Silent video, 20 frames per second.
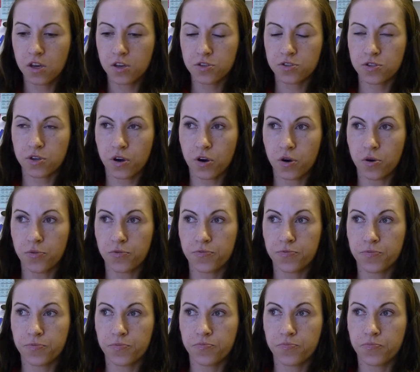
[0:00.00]
So
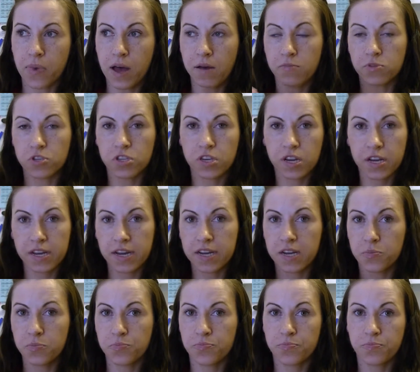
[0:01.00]
I'm just going to kind
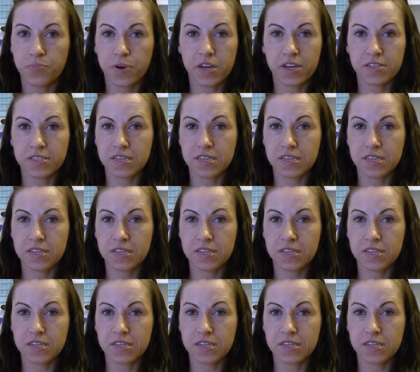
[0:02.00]
of break